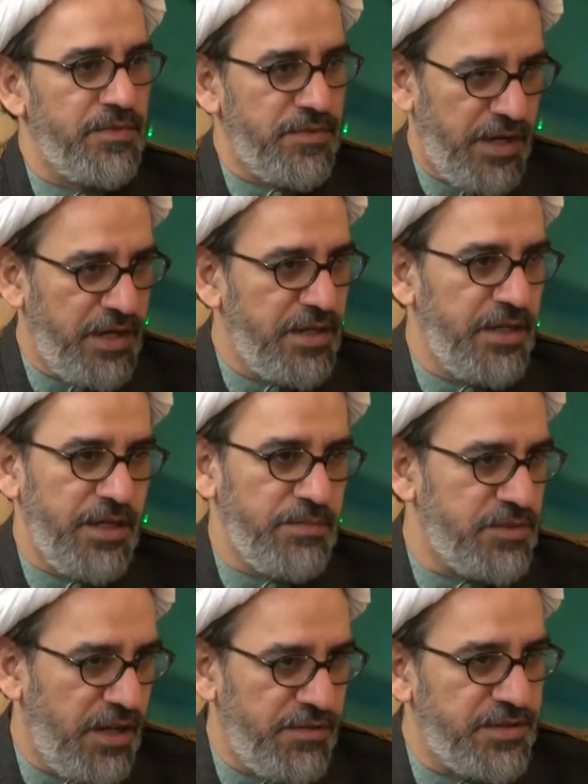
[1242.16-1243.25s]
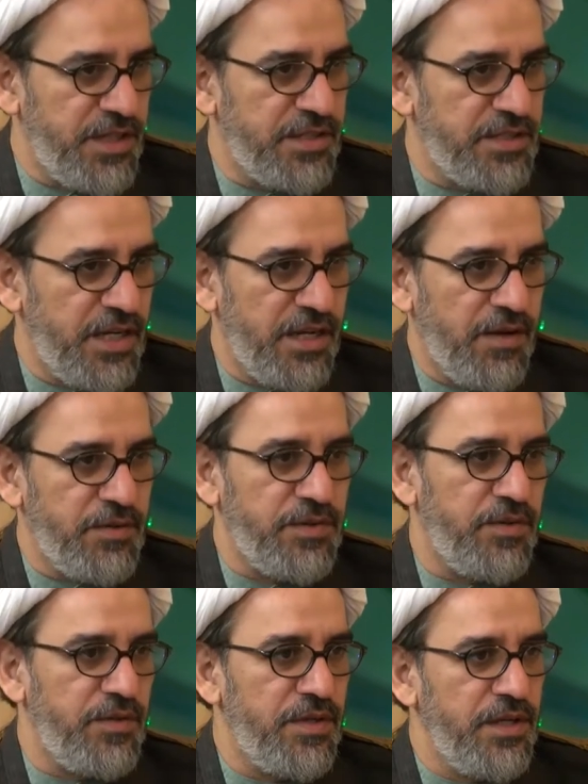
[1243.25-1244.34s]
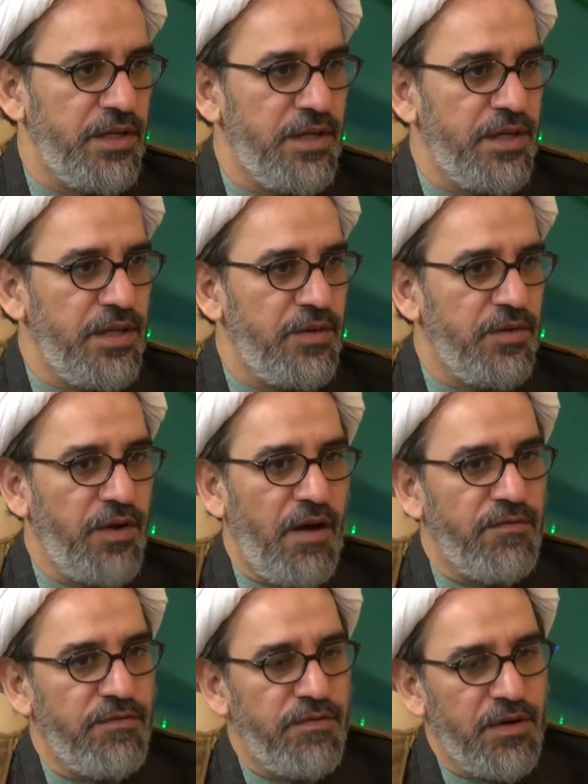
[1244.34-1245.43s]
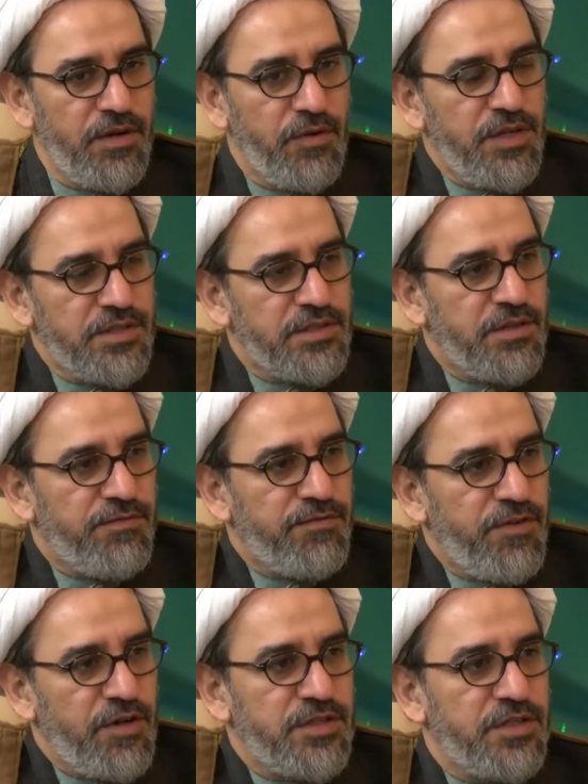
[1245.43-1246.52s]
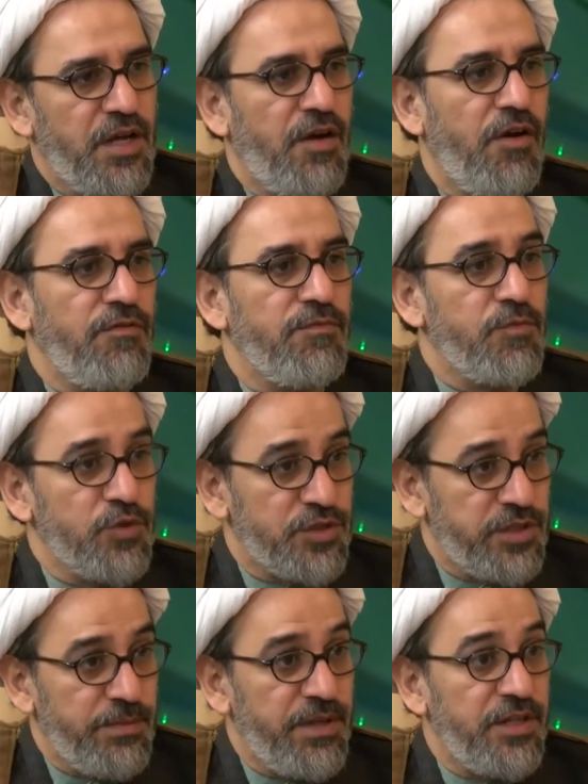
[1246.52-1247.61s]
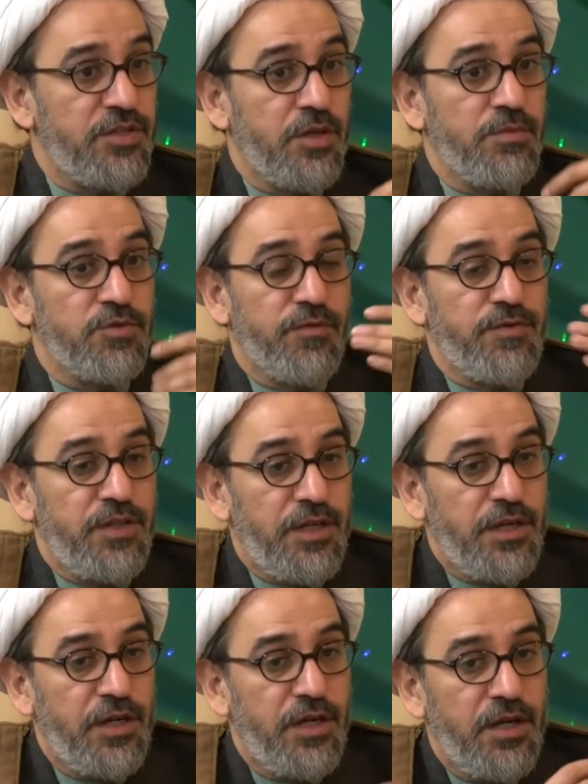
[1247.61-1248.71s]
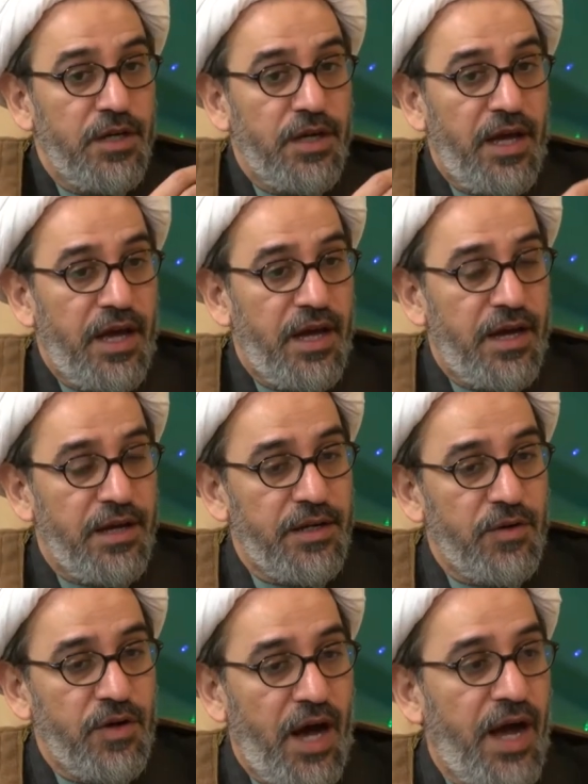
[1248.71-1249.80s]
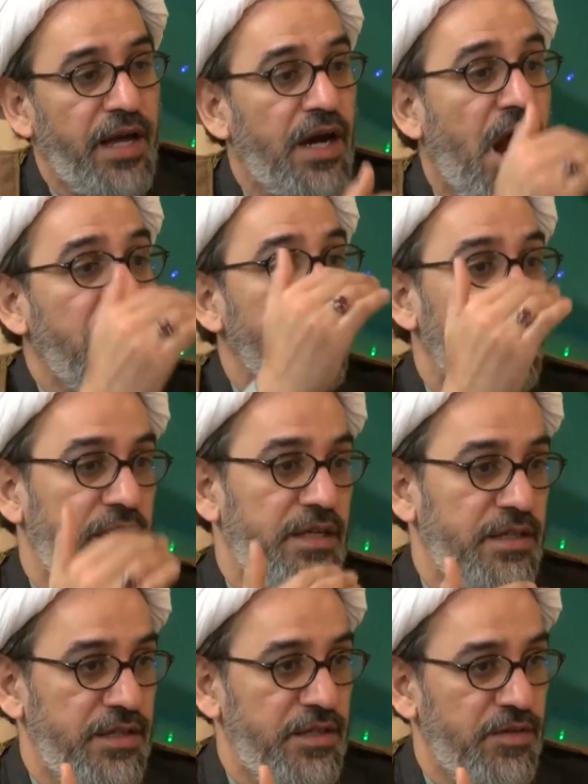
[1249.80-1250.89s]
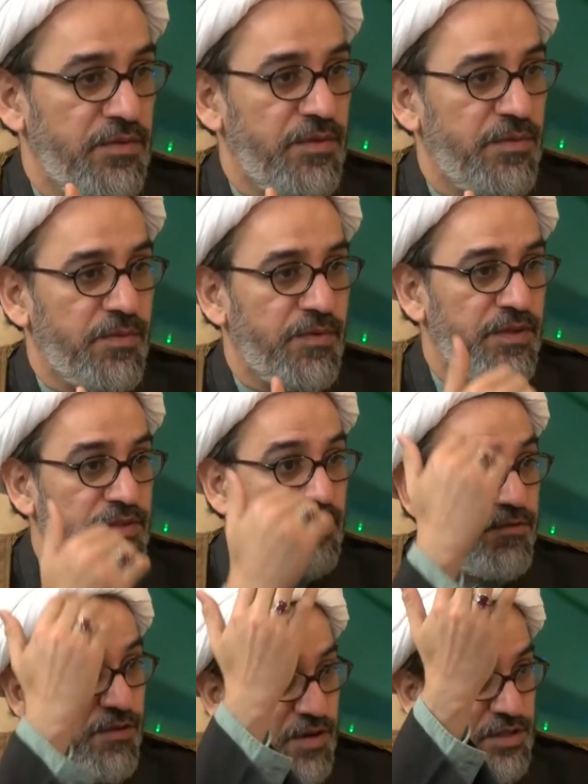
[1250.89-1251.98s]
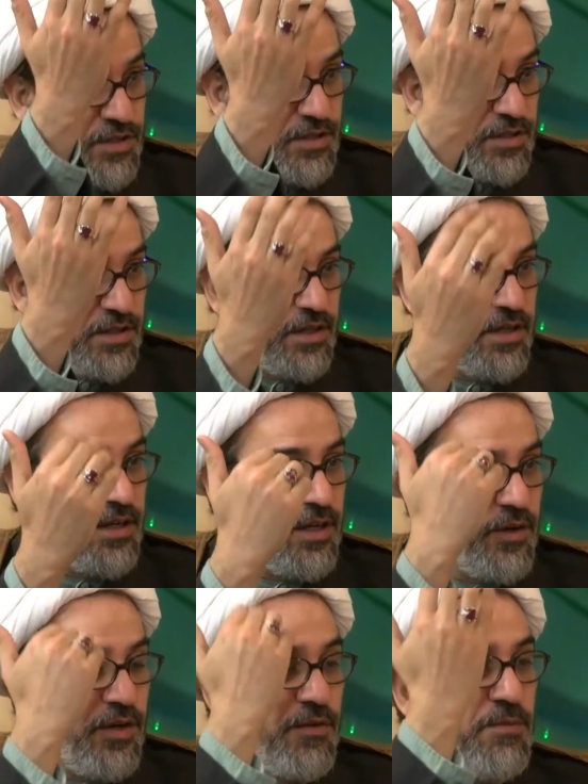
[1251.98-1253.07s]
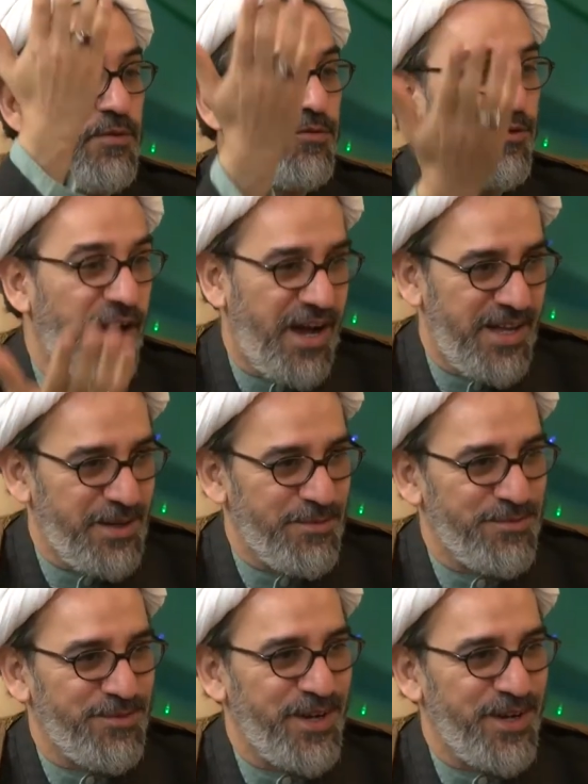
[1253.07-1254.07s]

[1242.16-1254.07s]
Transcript: right? He himself says that, he's the first of Muslim in terms of the hierarchy. You know, he's the first, you know, even before Adam, for